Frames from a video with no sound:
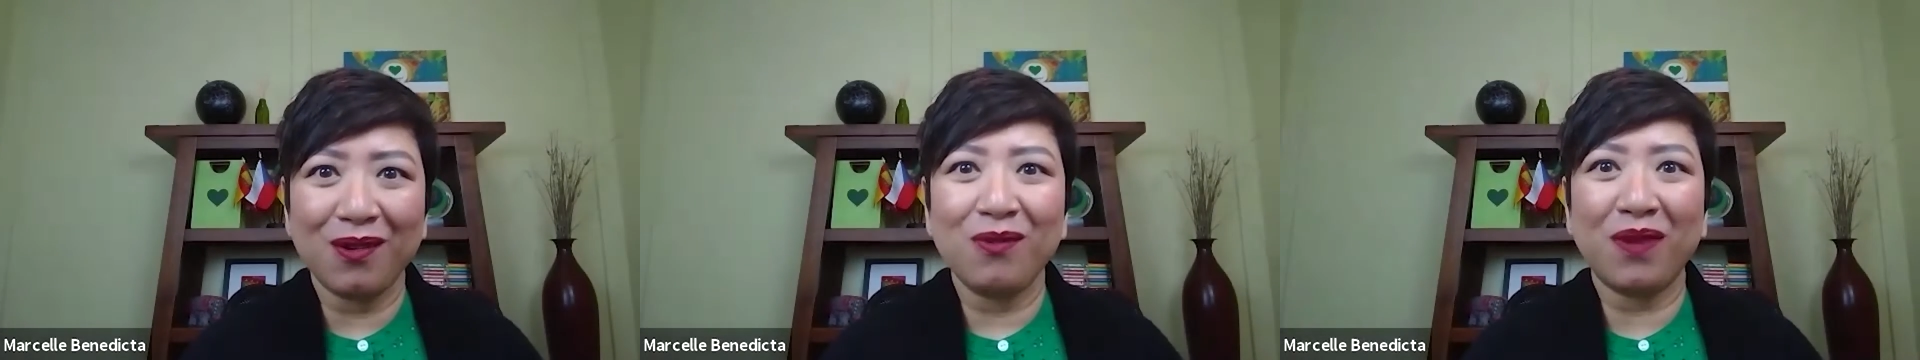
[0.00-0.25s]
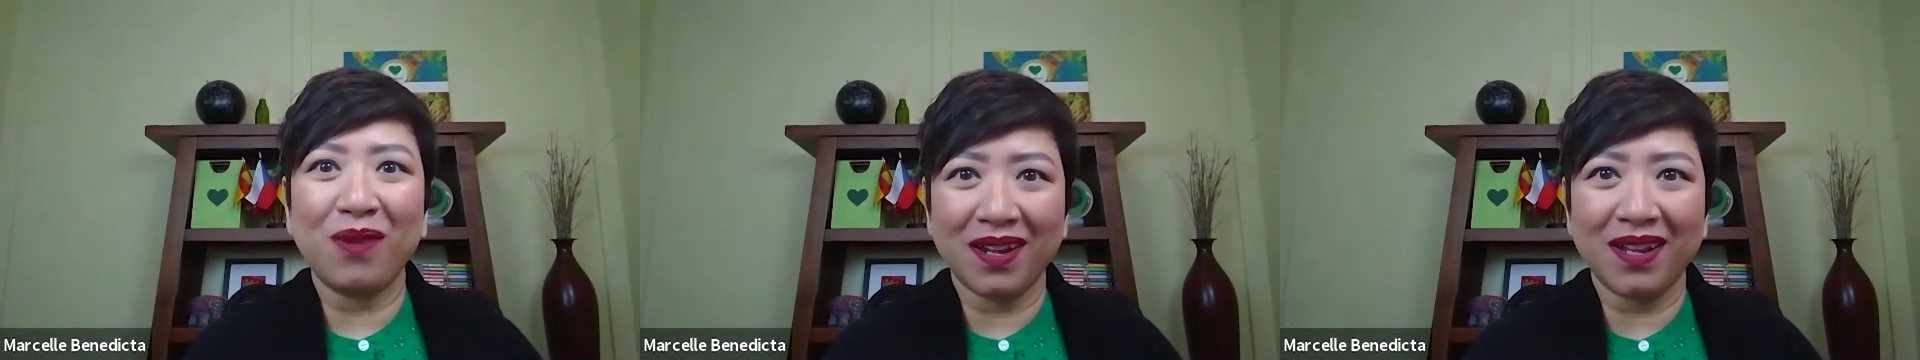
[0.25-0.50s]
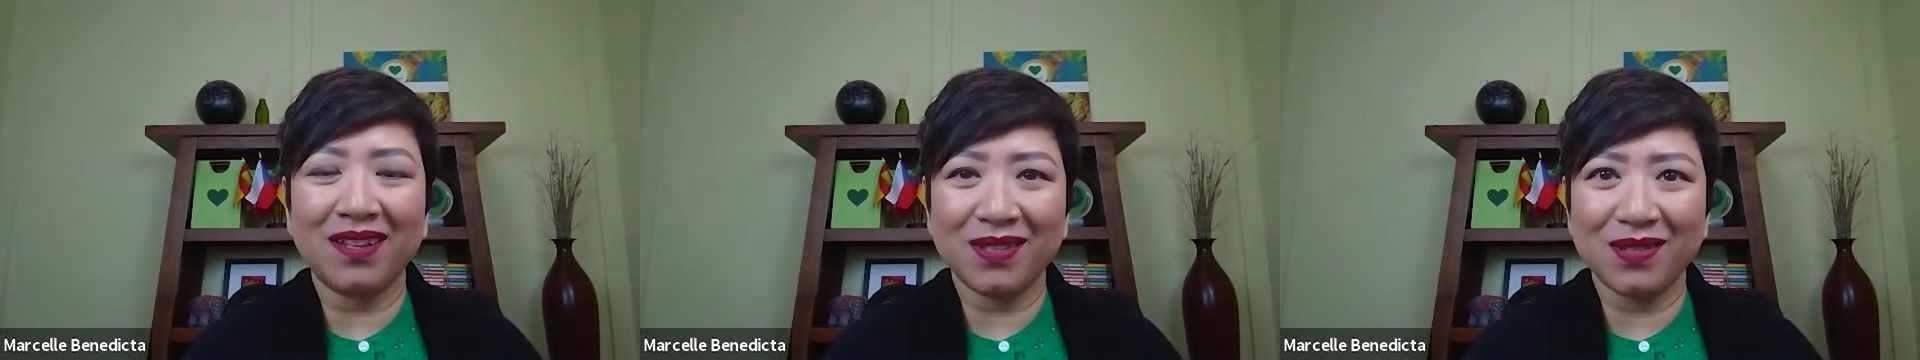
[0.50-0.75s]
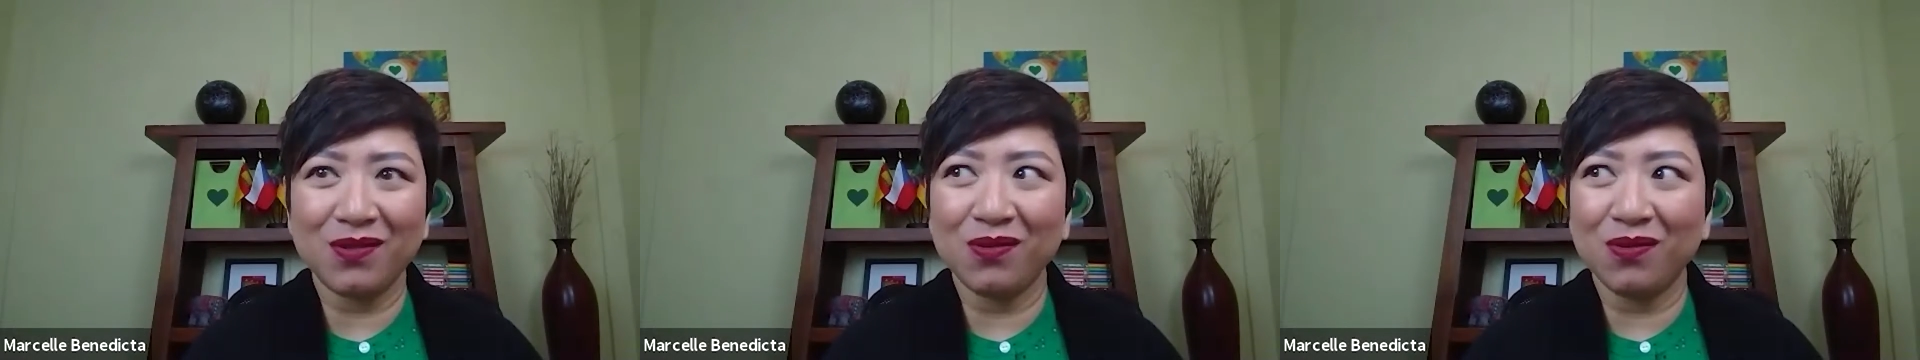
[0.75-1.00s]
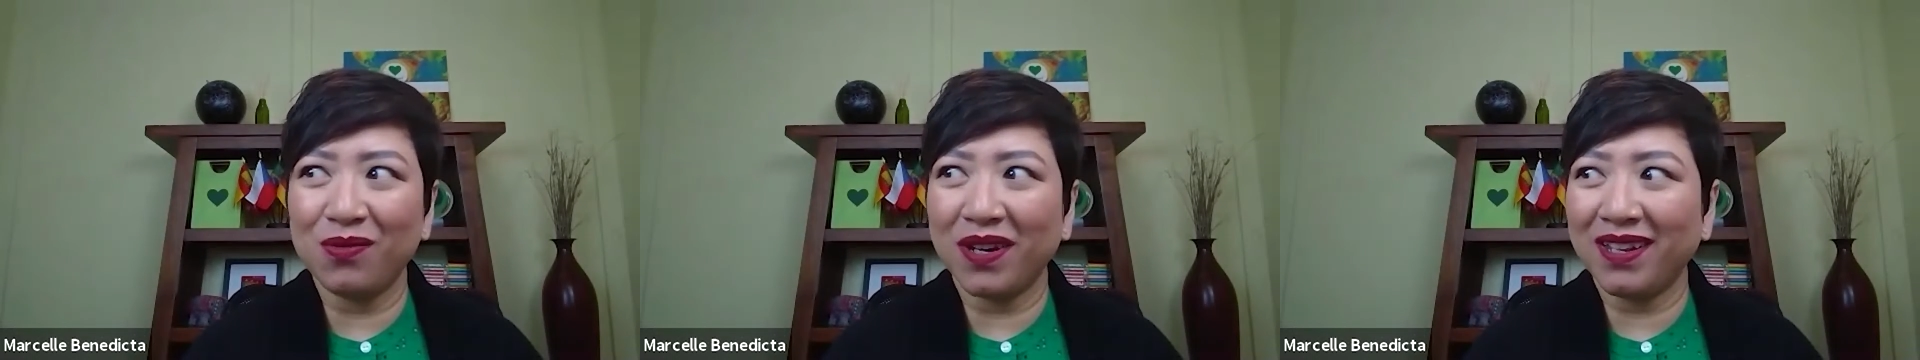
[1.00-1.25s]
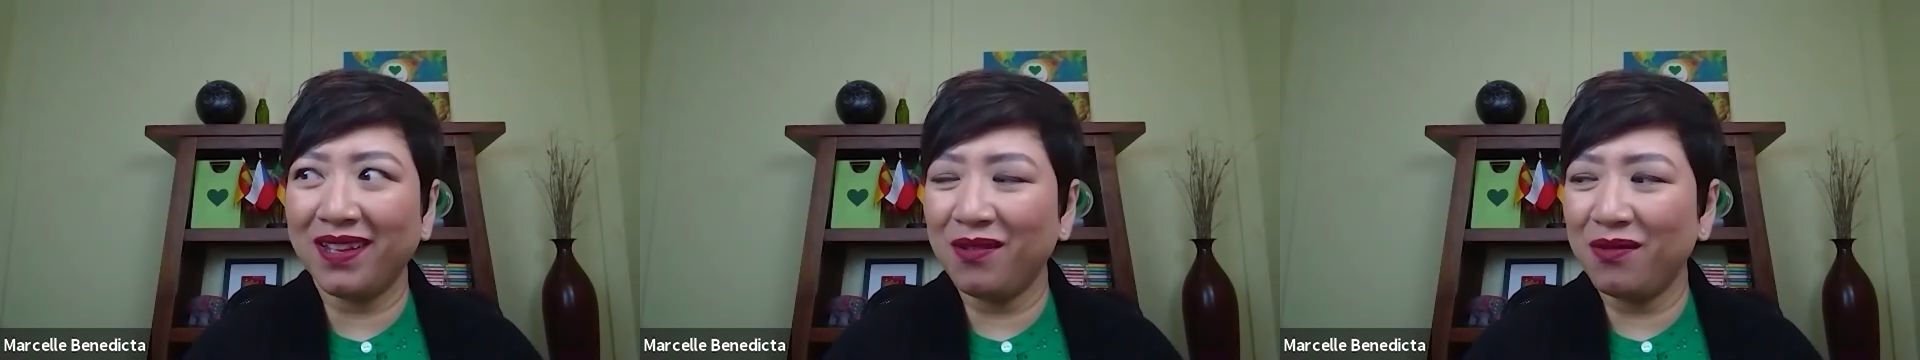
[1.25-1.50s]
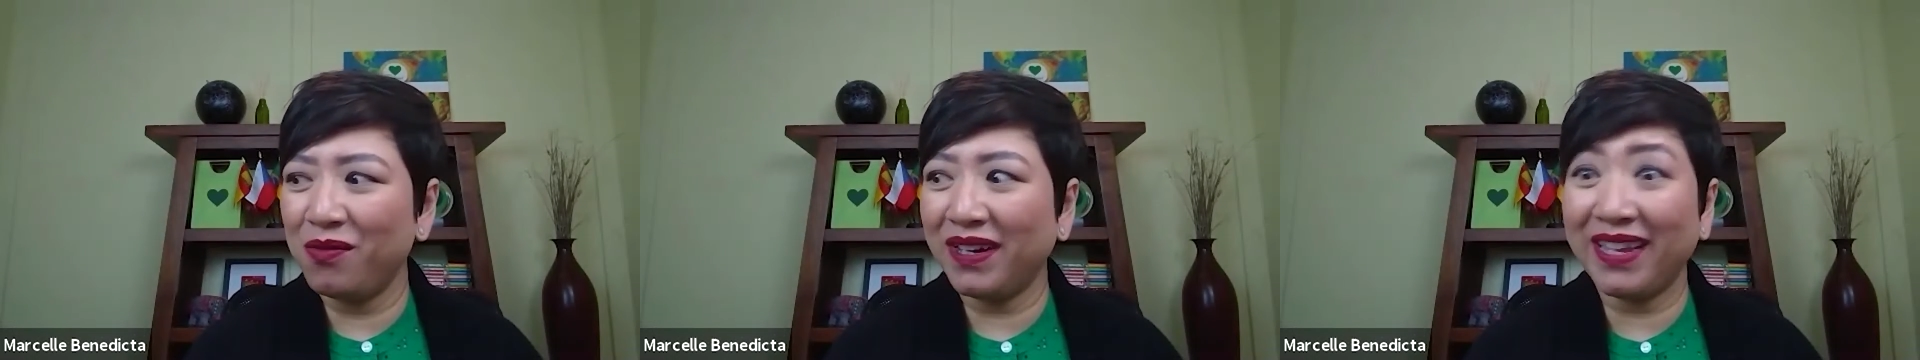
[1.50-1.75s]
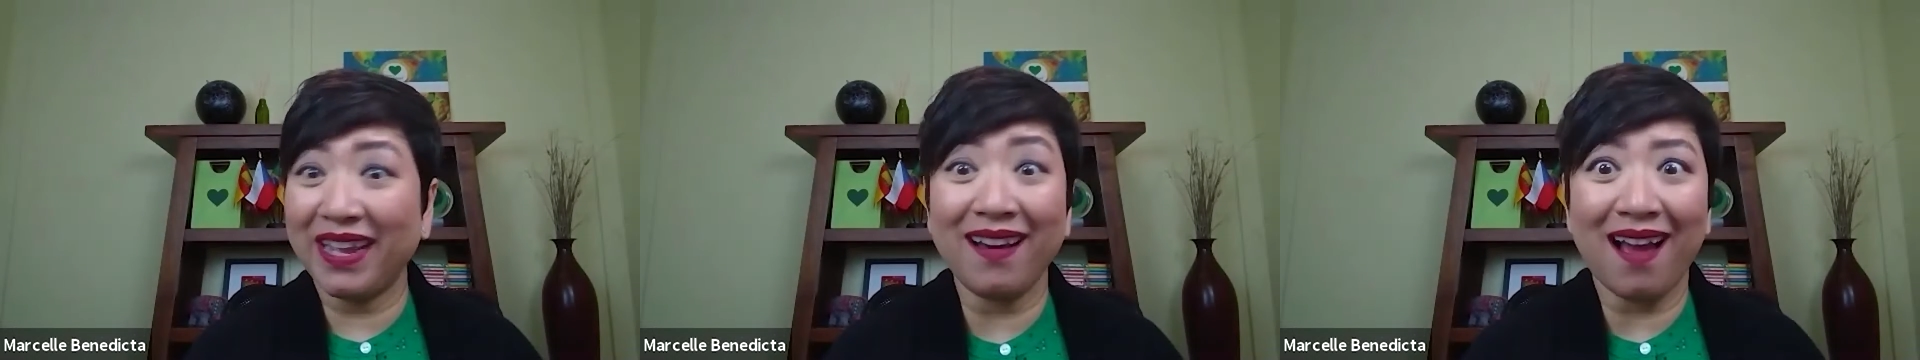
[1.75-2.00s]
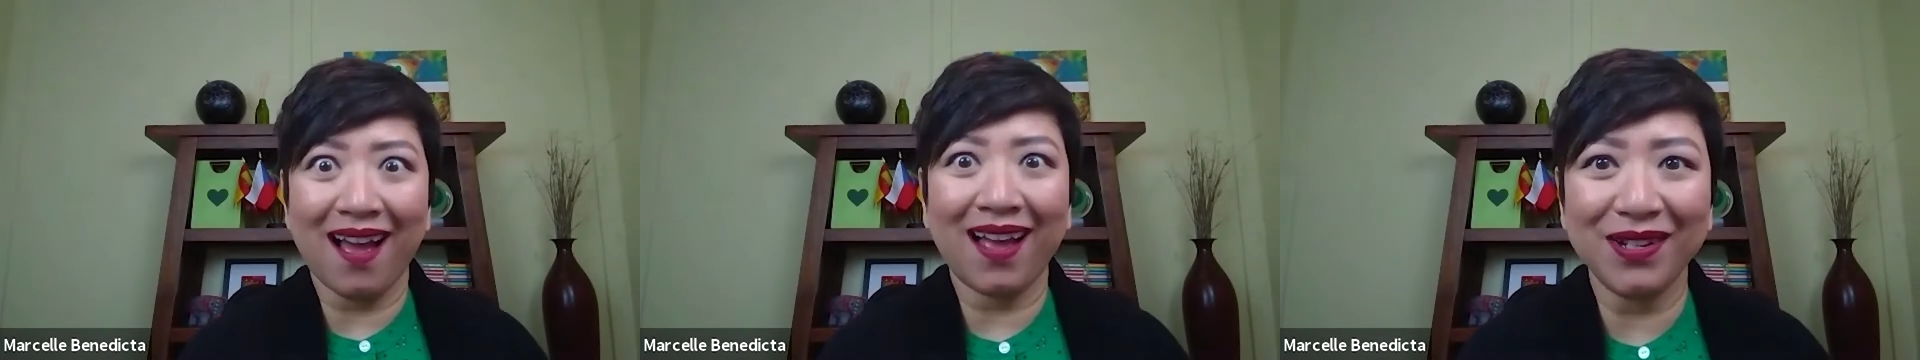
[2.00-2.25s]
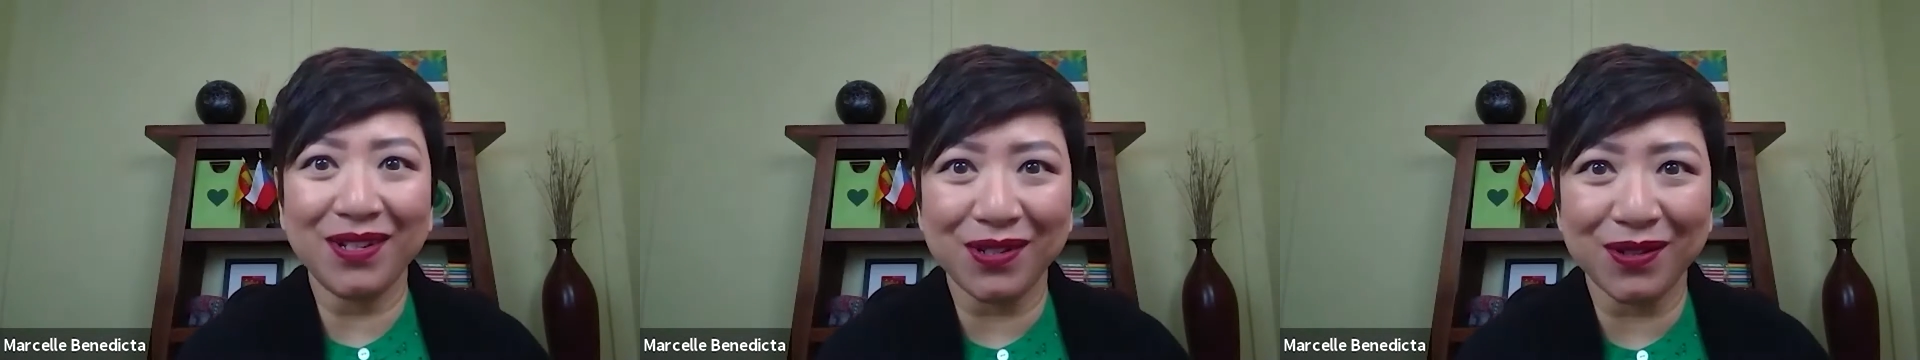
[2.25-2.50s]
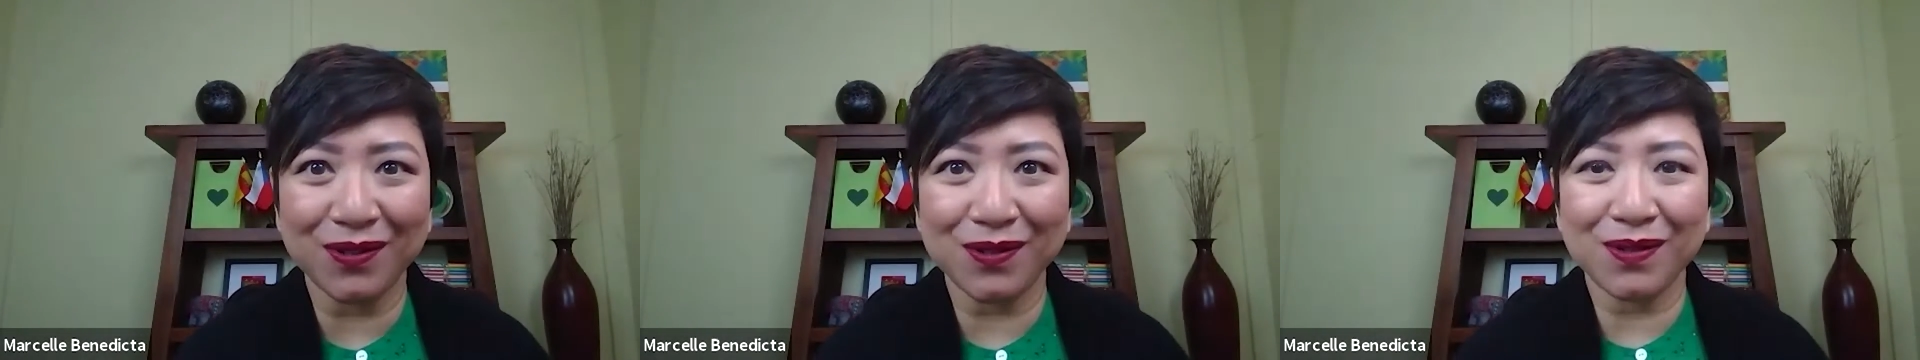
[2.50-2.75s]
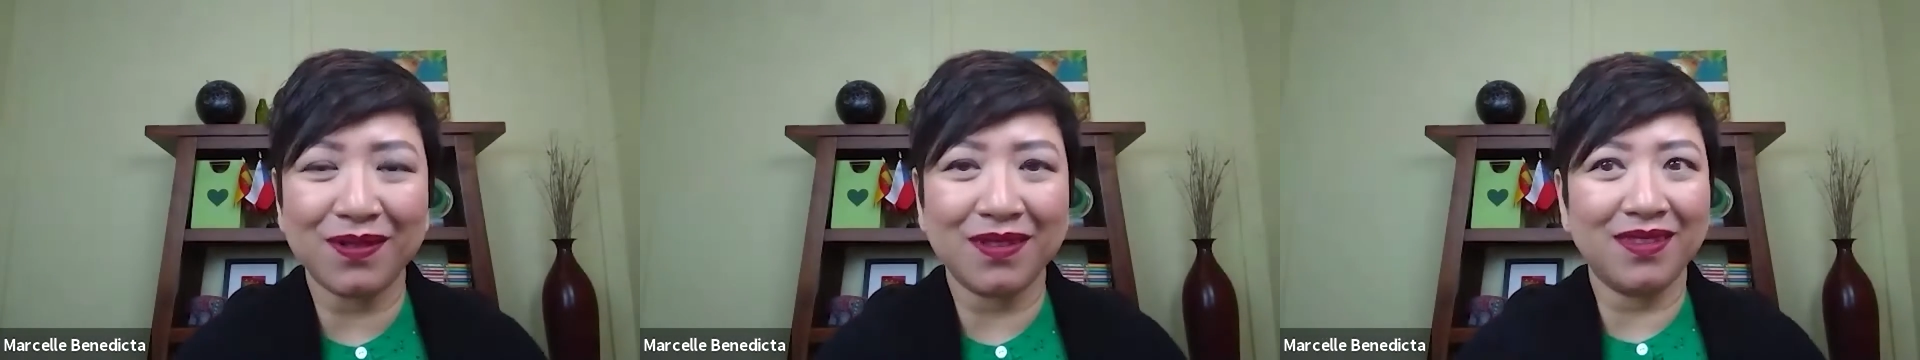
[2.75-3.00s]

What can I do